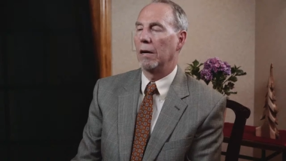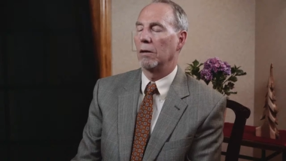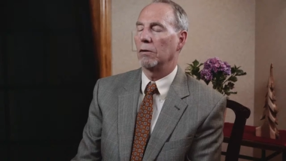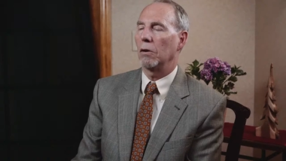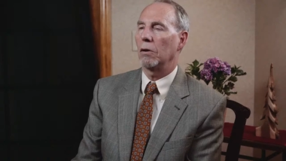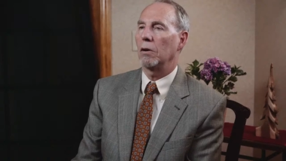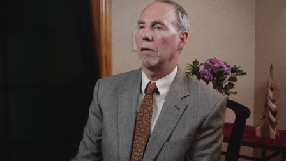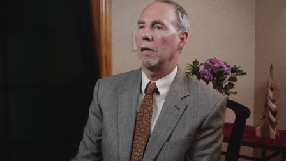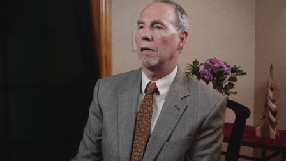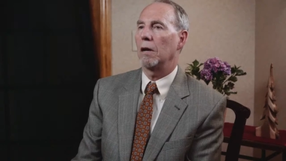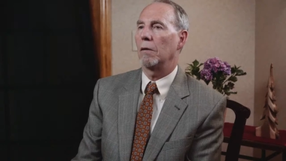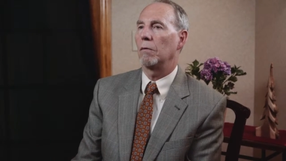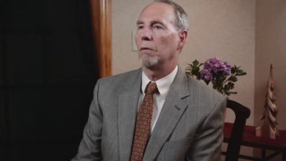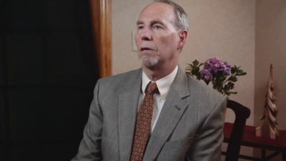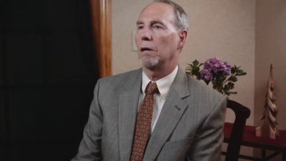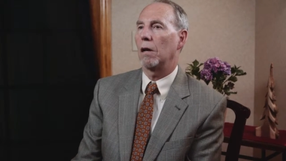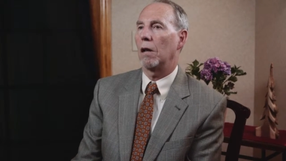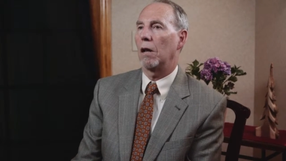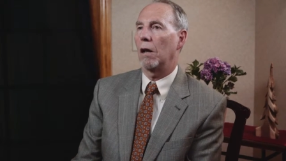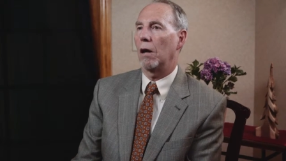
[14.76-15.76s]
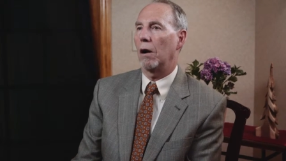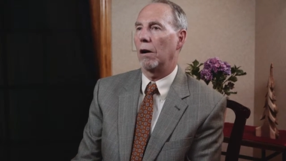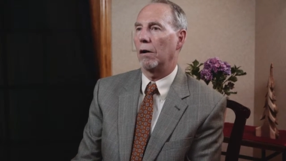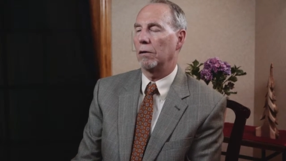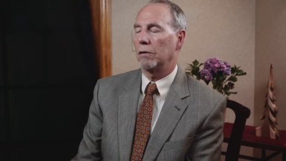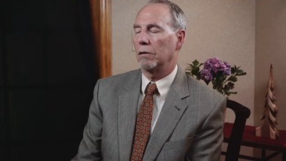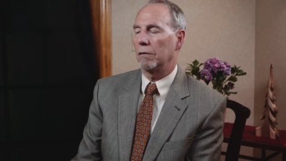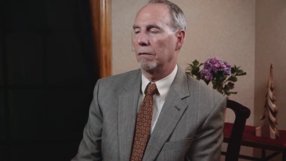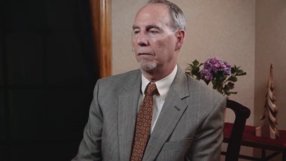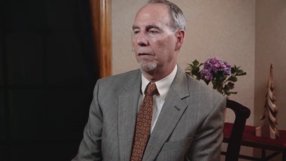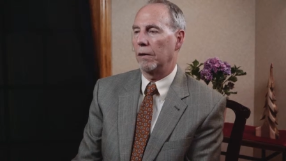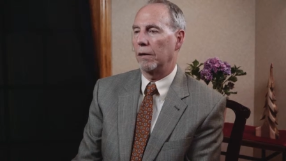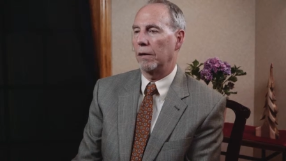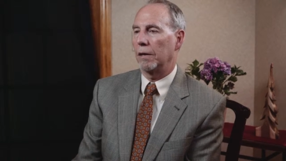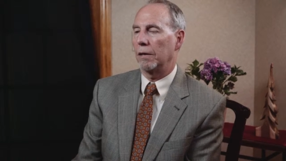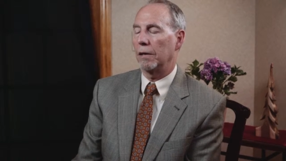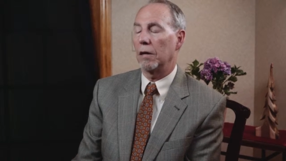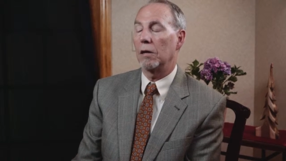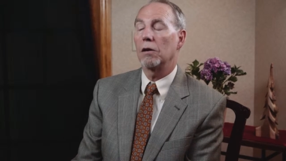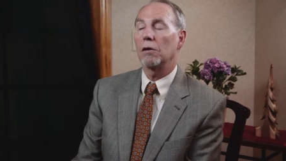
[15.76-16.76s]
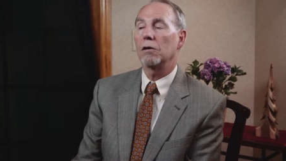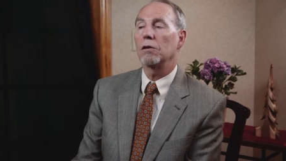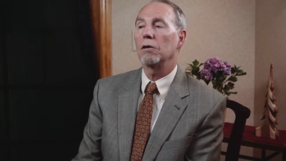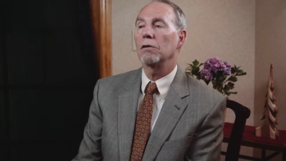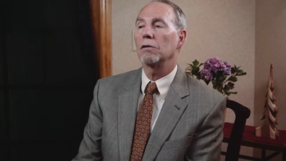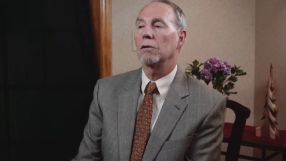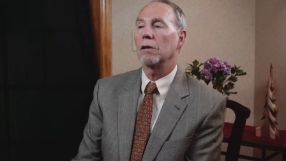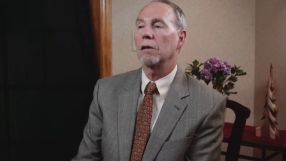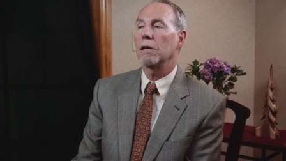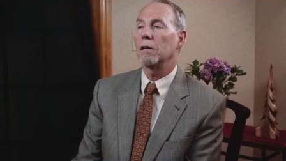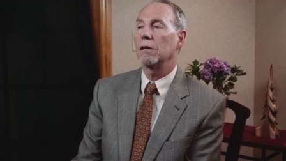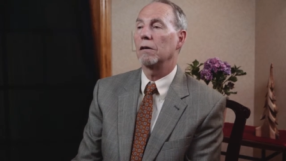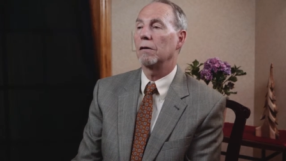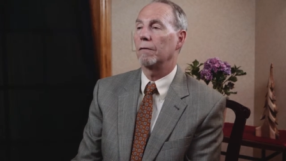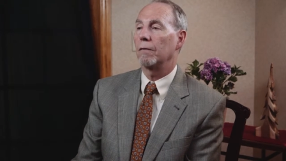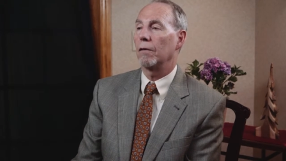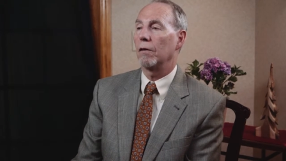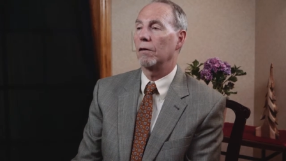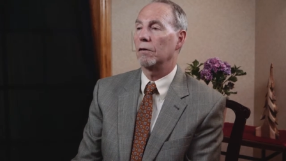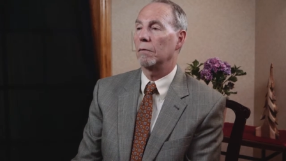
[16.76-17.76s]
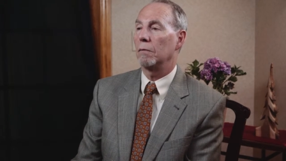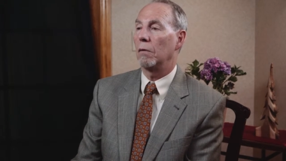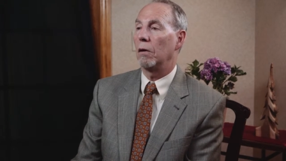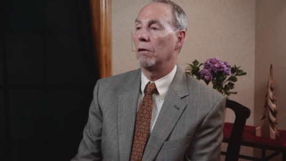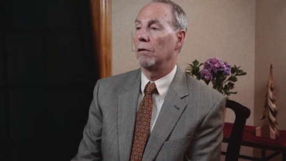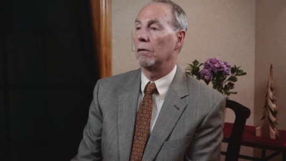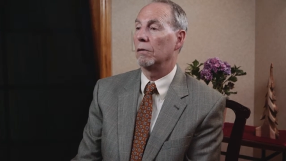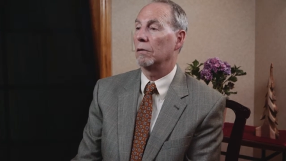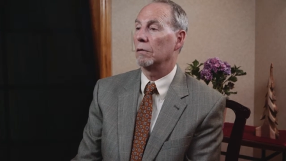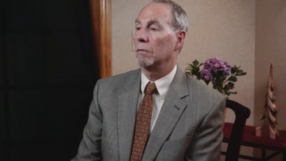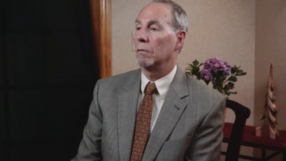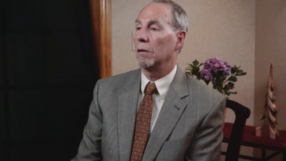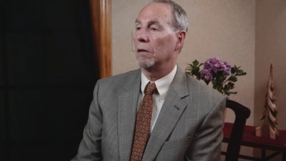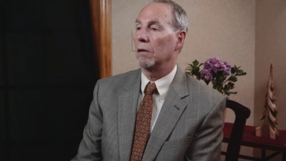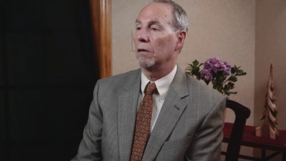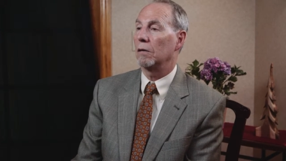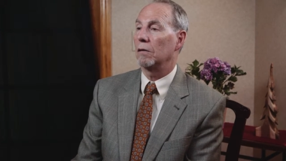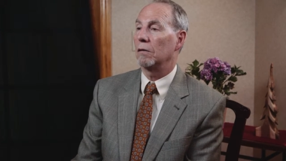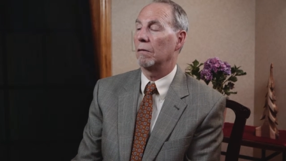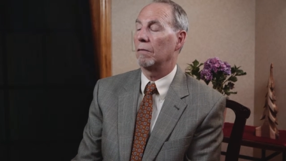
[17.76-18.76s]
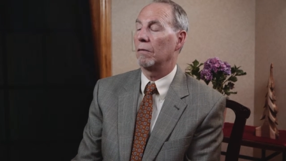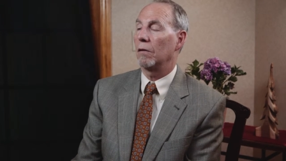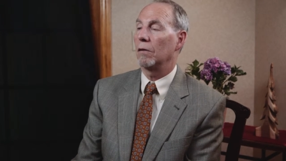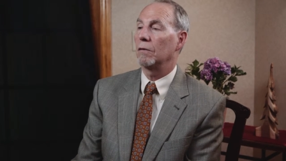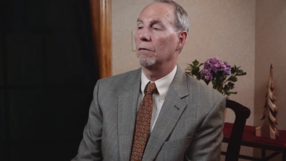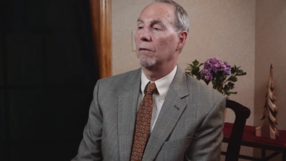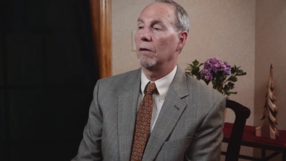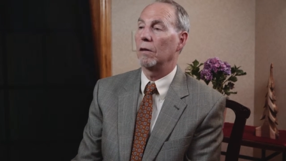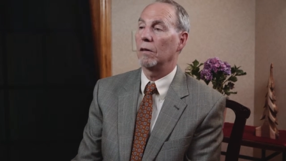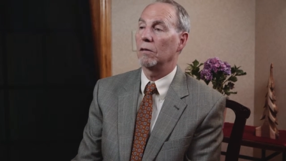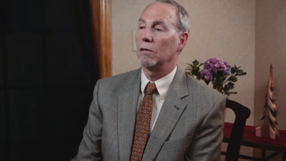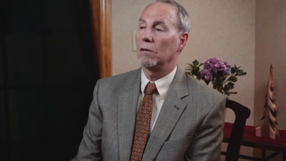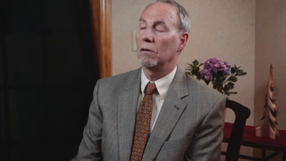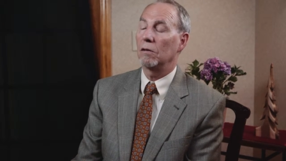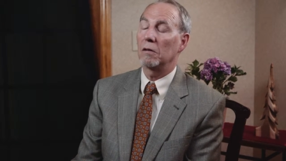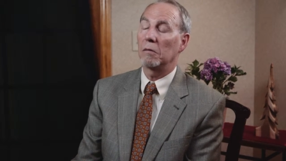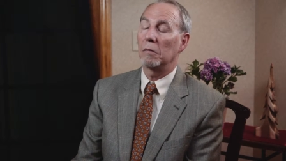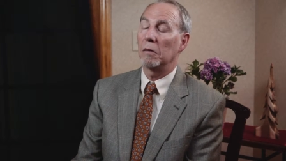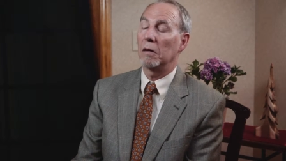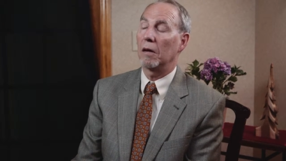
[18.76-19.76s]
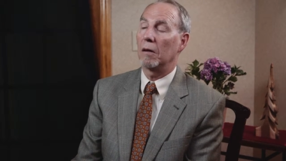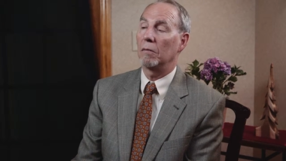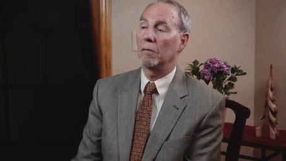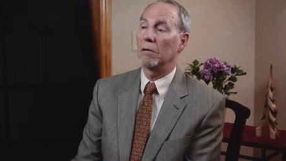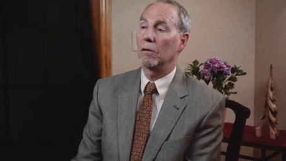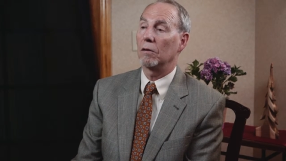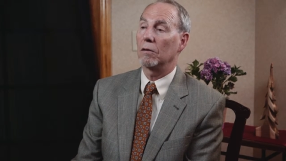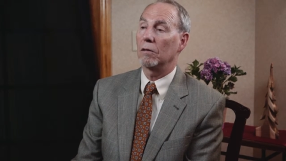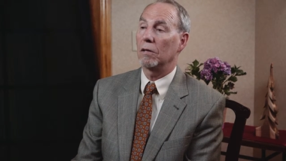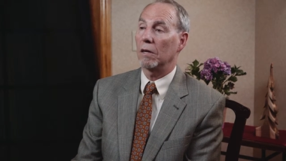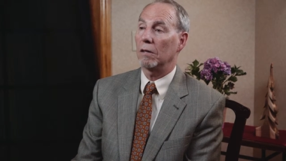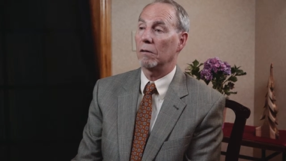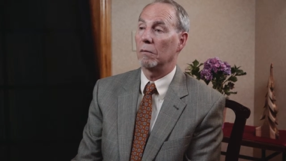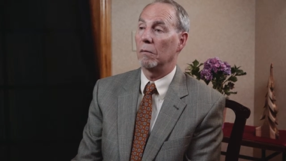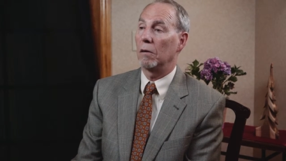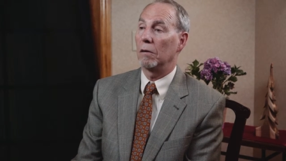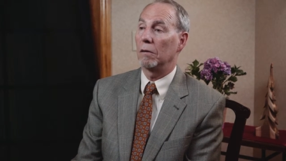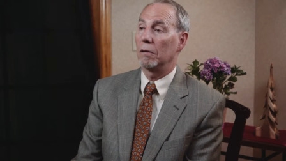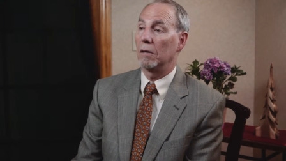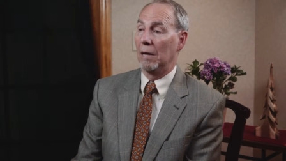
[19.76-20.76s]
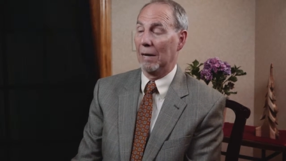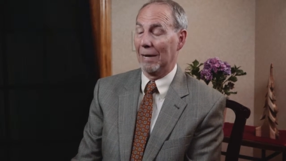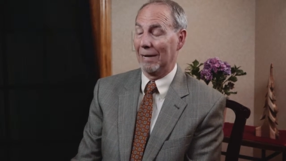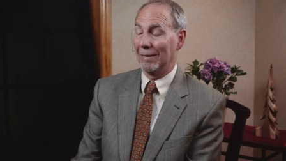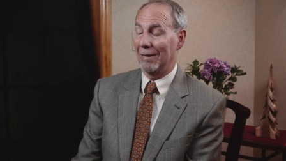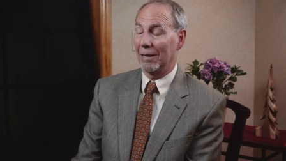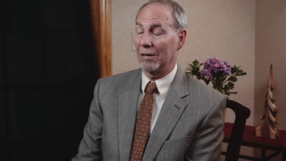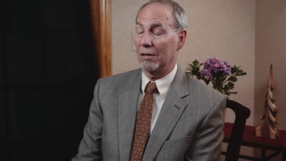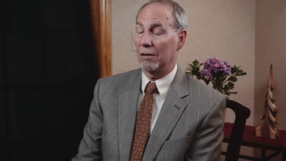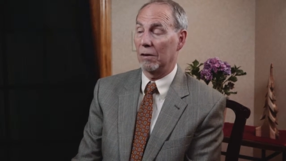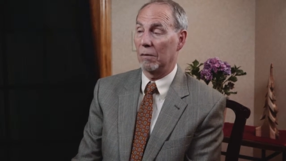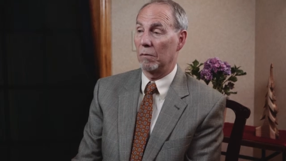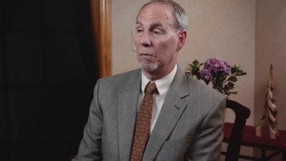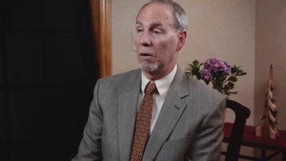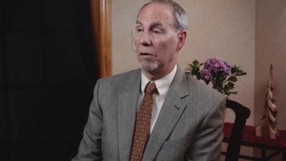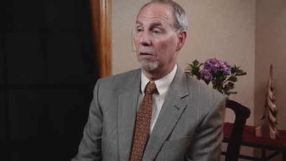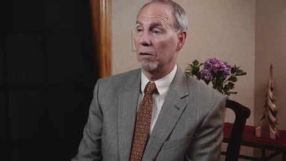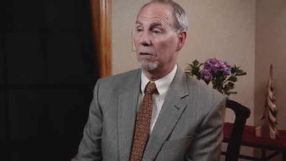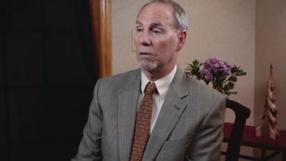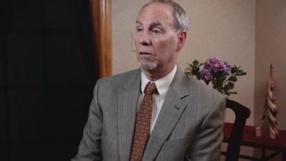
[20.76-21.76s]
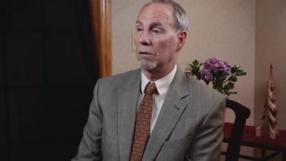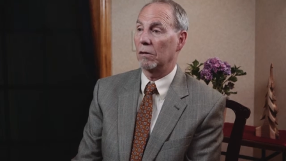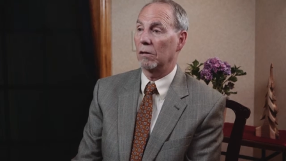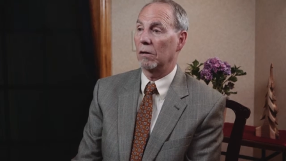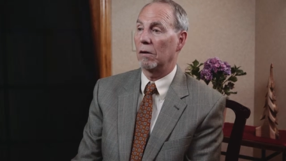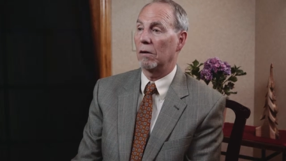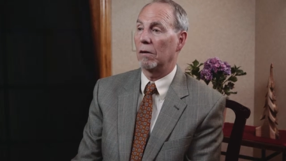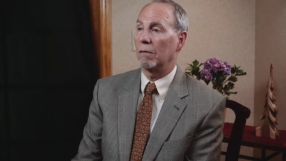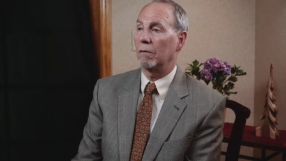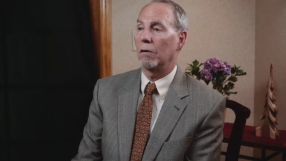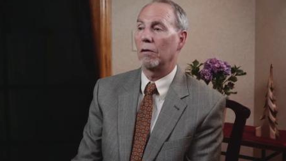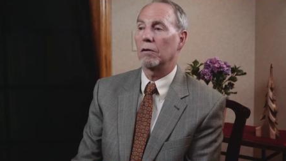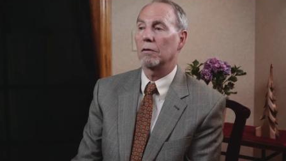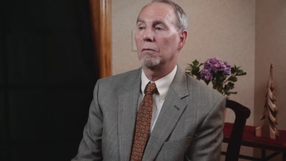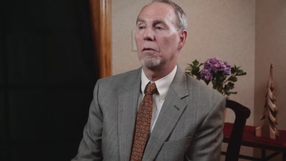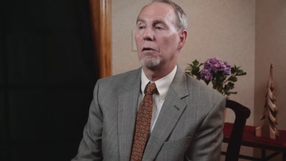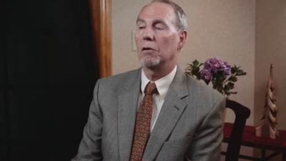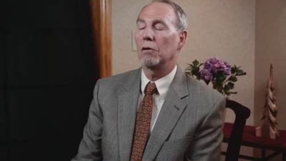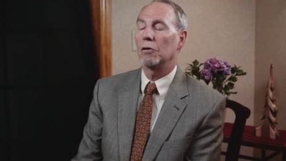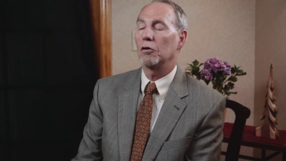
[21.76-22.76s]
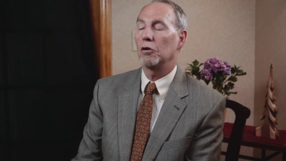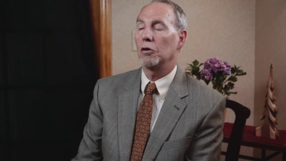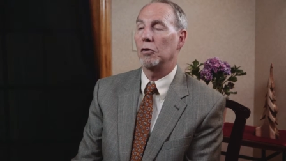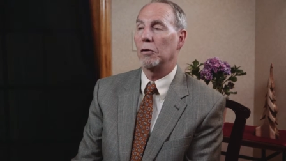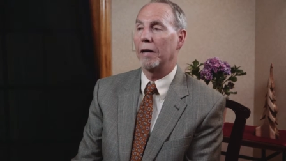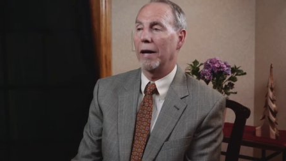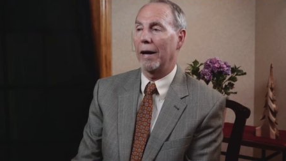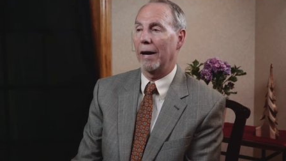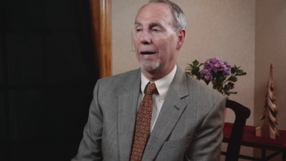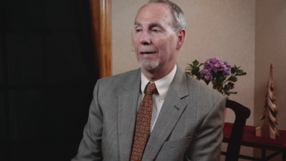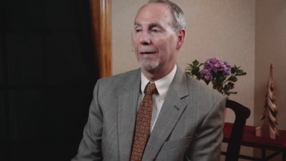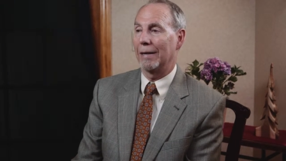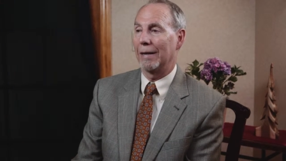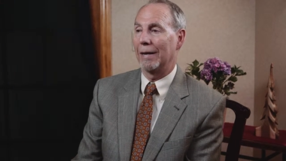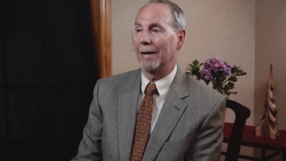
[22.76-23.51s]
So you end up with a larger filling. And they're usually in your first molars, because your first fillings usually become in your 6-year molars, because they're the first molars you get.